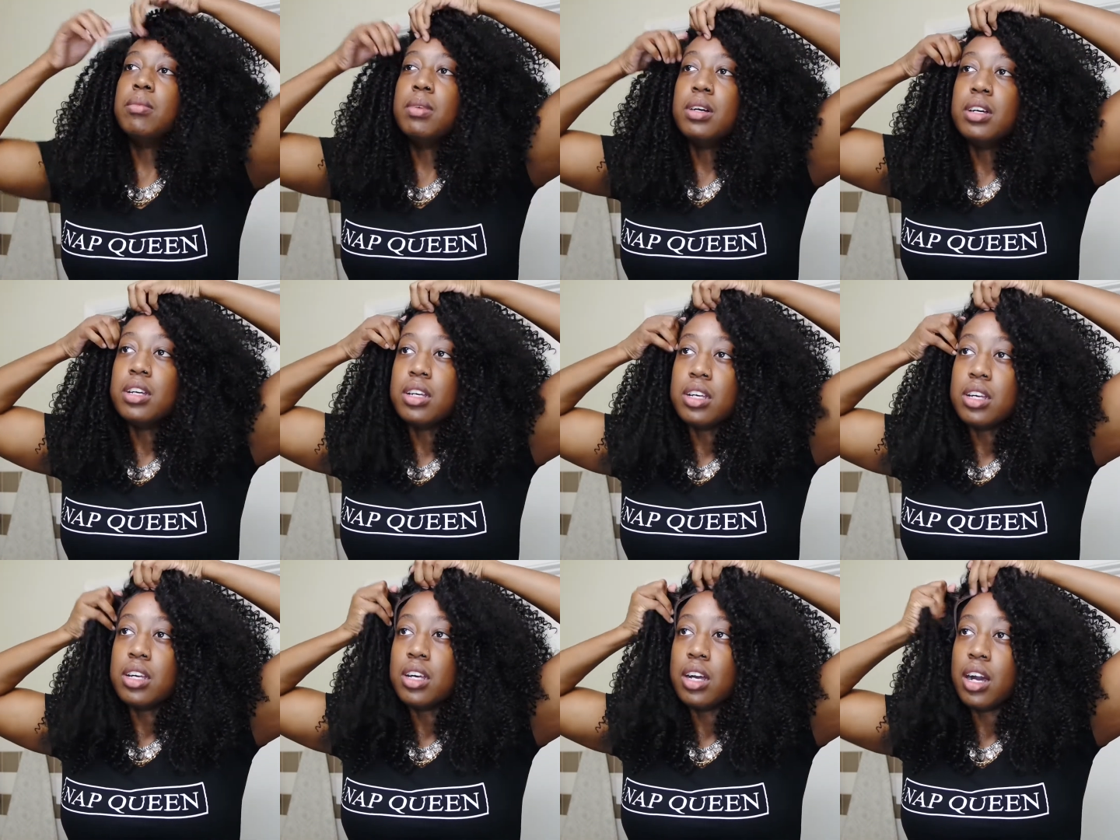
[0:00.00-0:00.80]
But
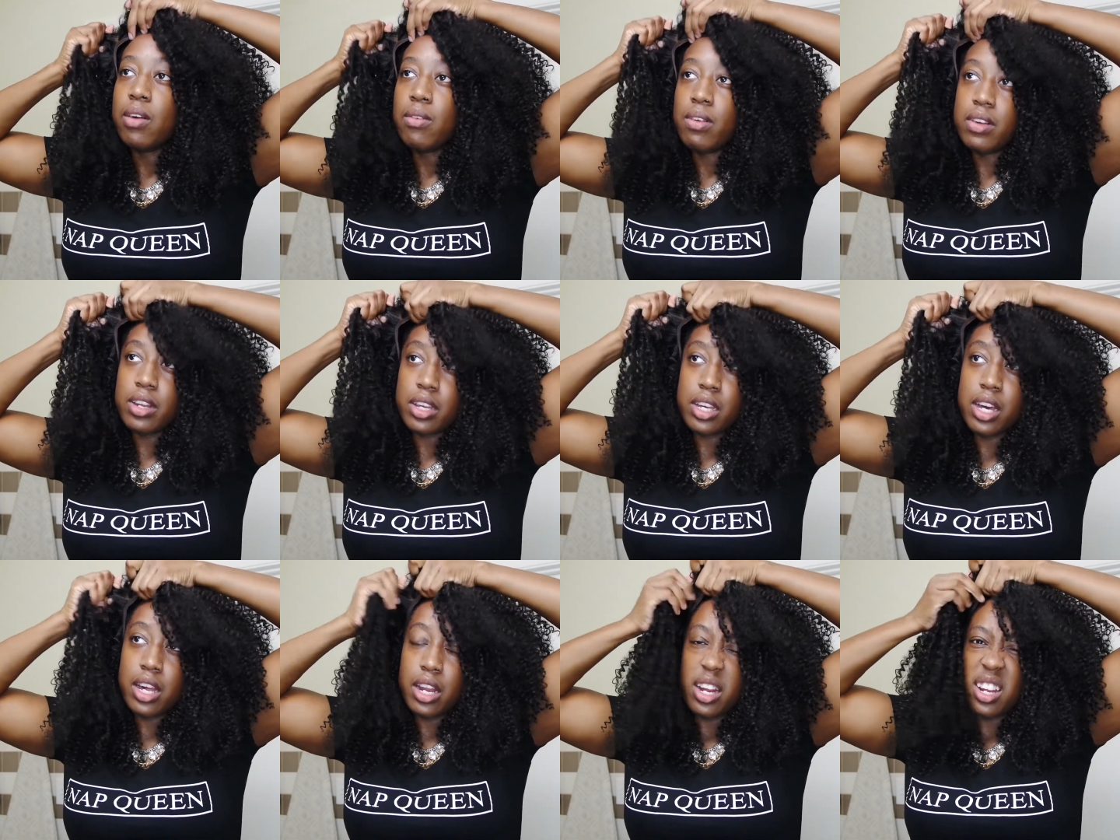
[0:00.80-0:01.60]
I want
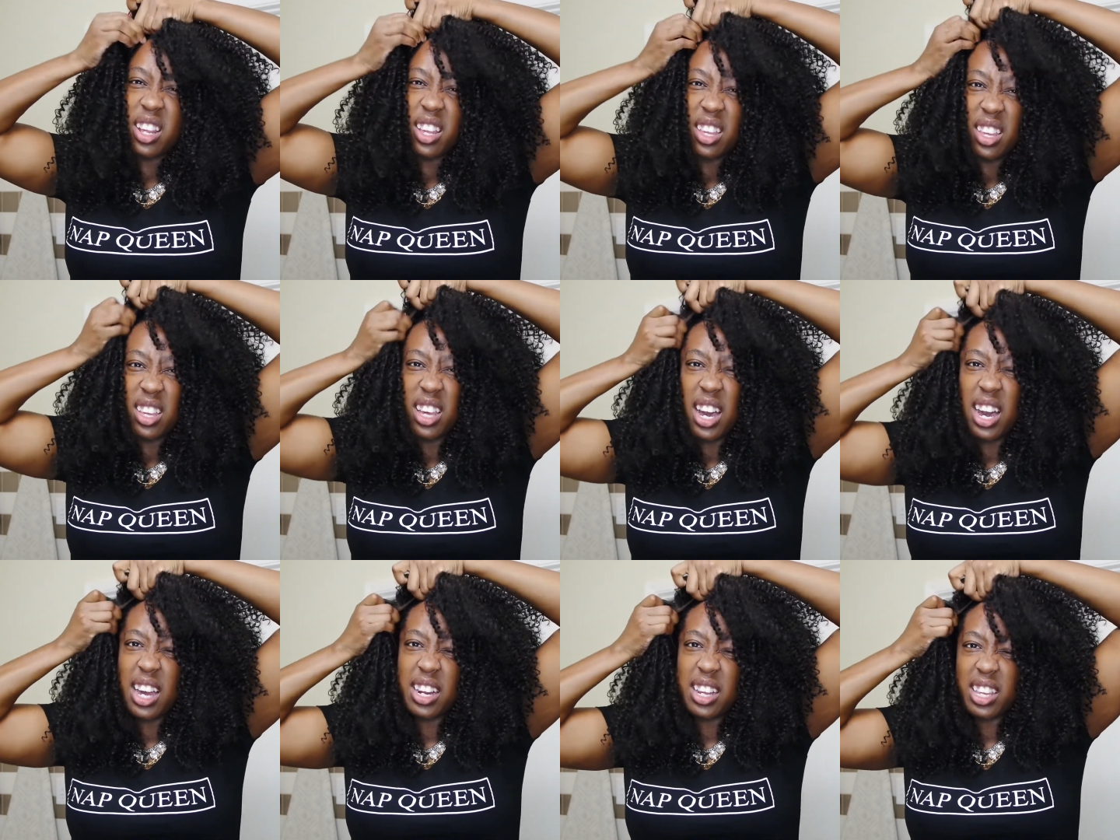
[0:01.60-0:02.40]
to cut it
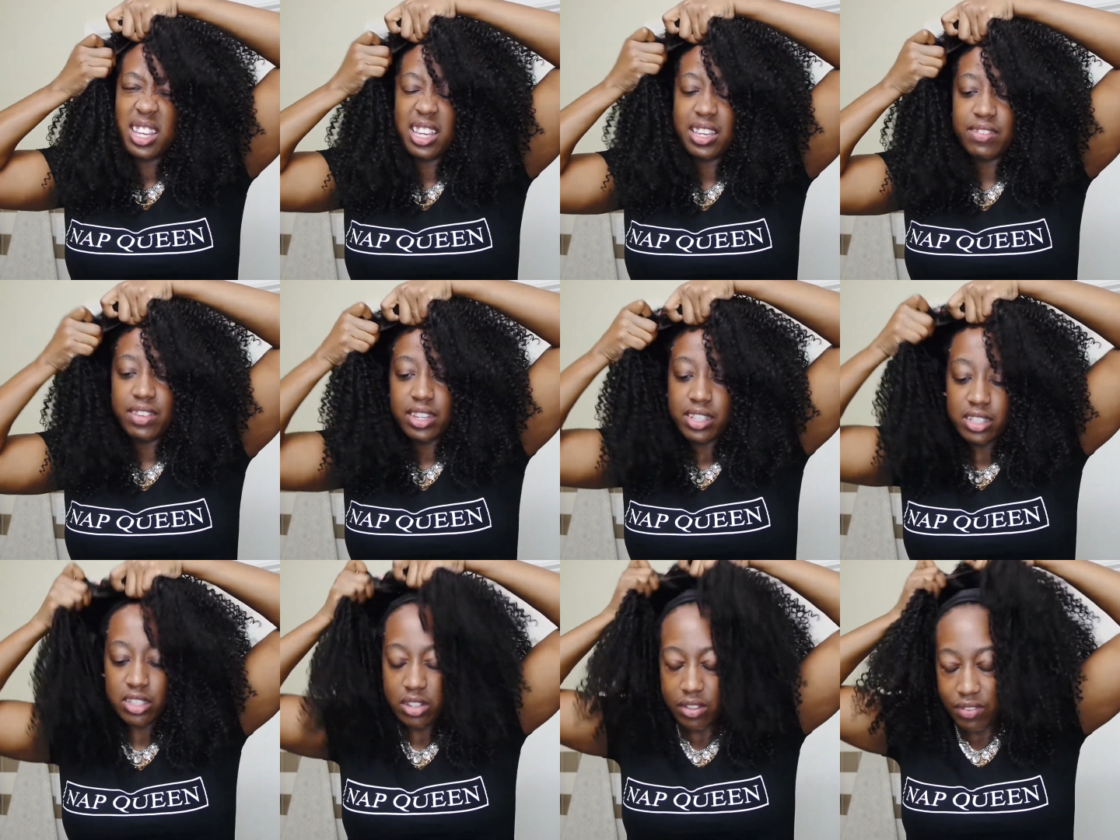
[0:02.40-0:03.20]
kind of
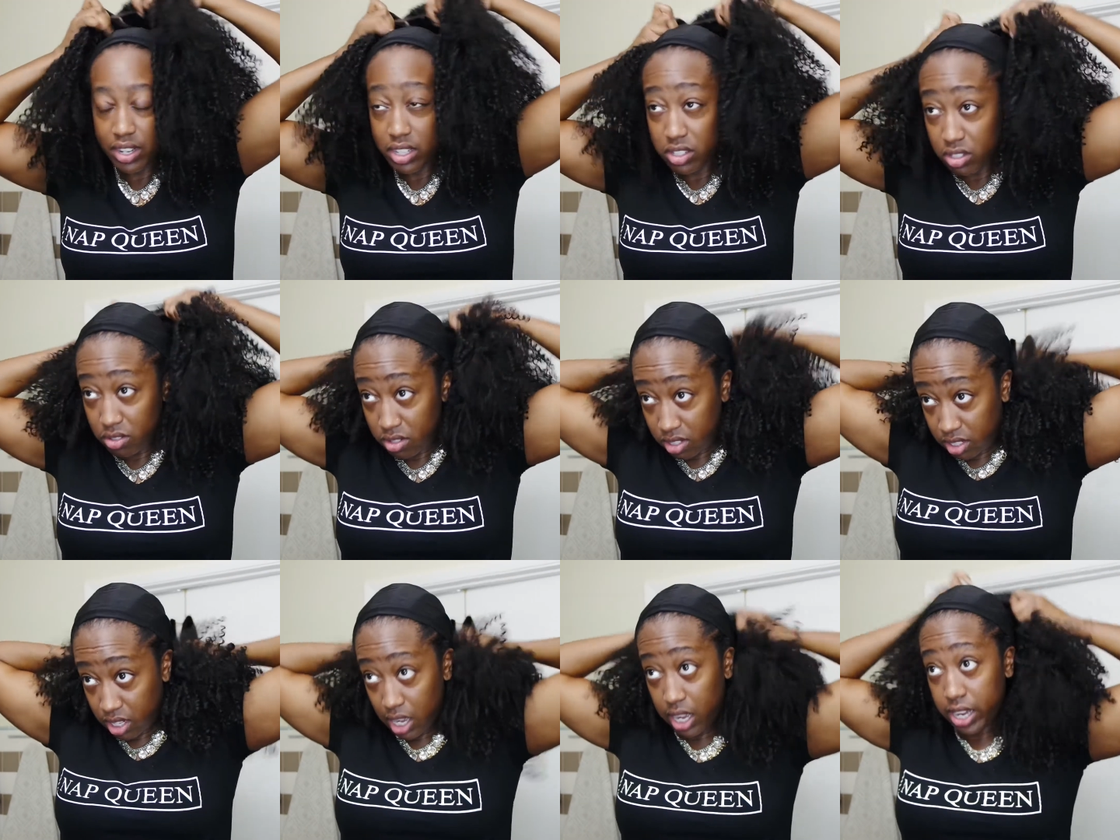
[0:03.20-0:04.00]
even. So if I do
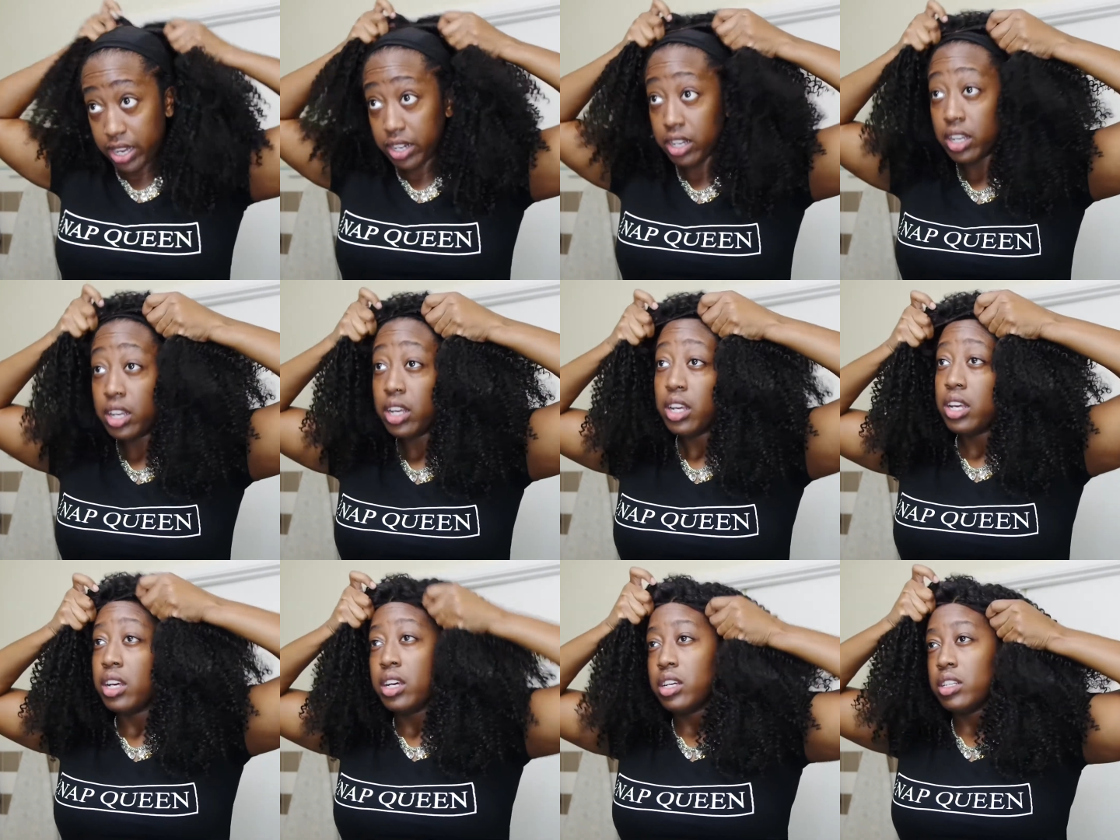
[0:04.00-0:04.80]
decide
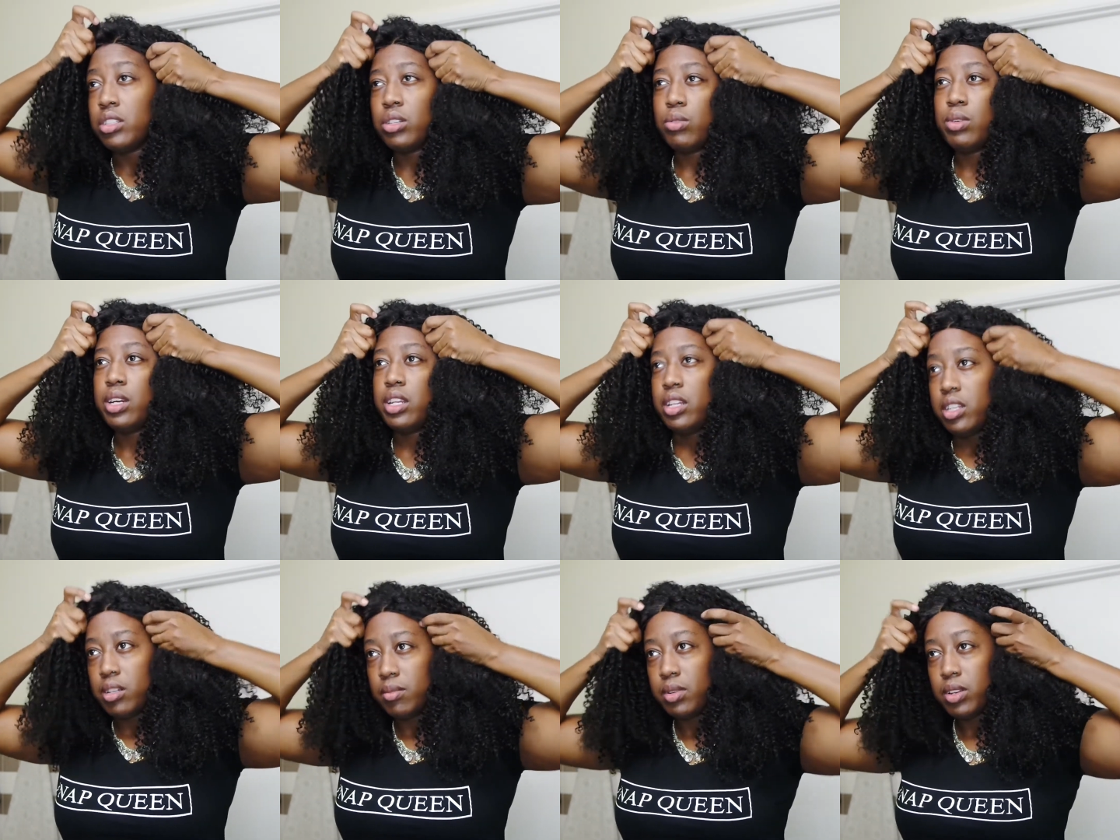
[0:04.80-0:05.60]
to wear
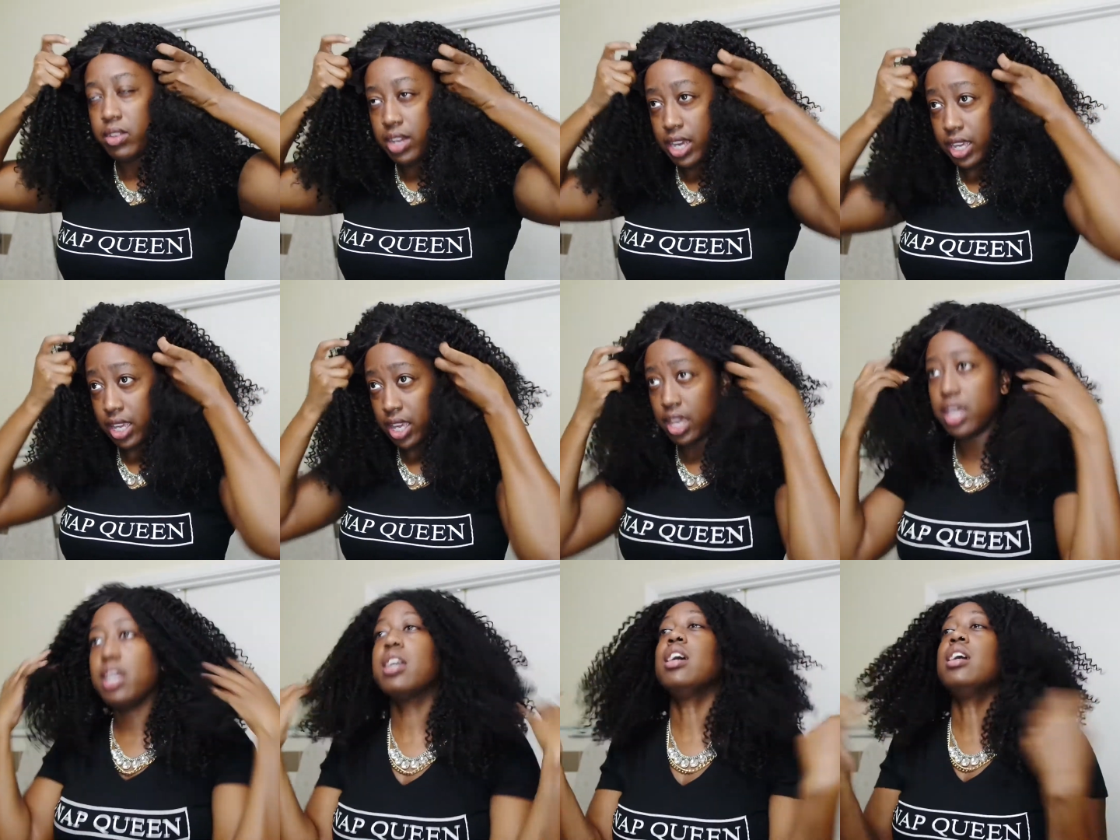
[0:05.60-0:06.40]
it in the middle, I
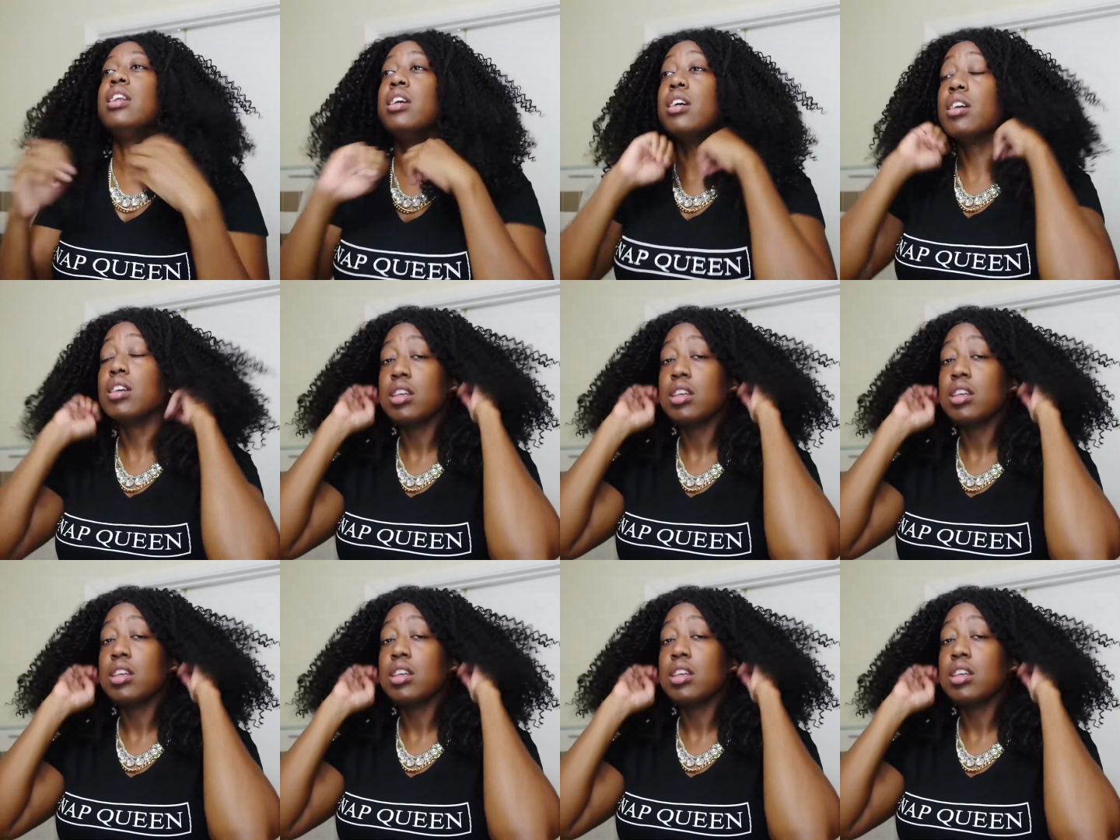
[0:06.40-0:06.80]
can.